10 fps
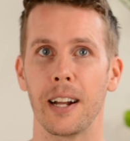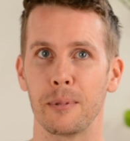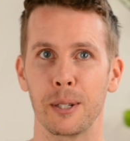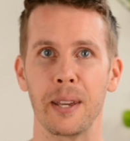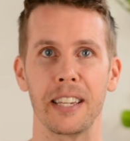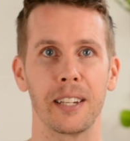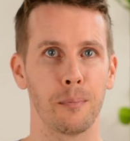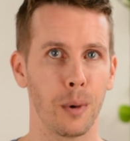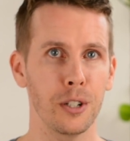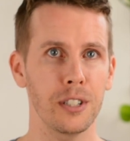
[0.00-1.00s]
up speaking
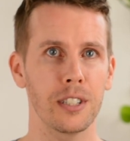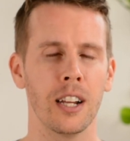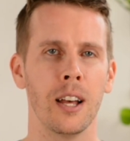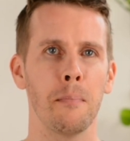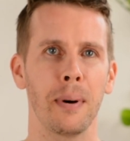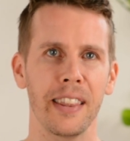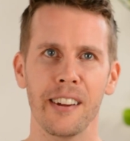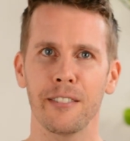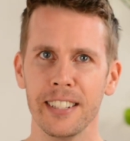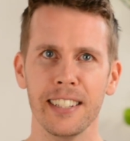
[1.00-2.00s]
most, but
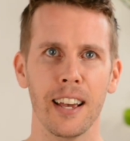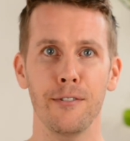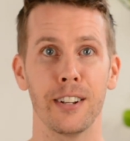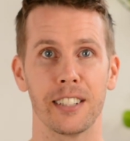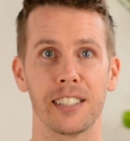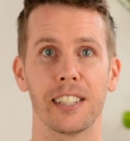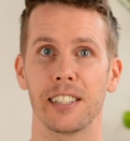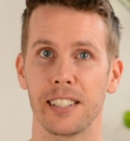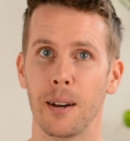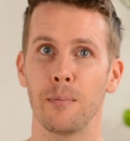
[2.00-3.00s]
there is evidence that
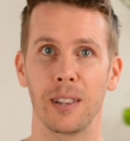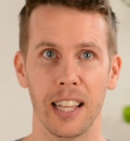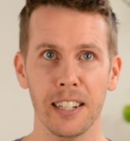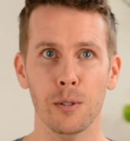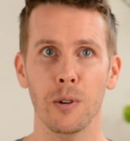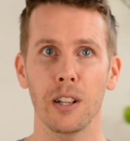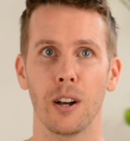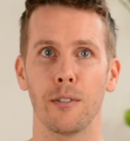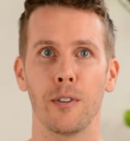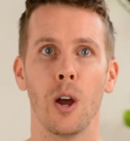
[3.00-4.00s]
some less well
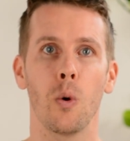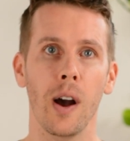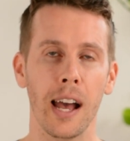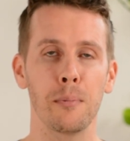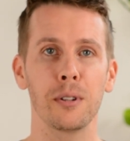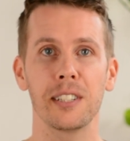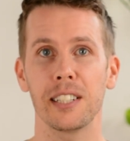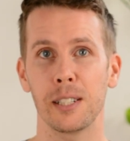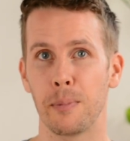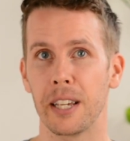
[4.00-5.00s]
off were able to
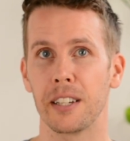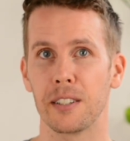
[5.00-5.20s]
speak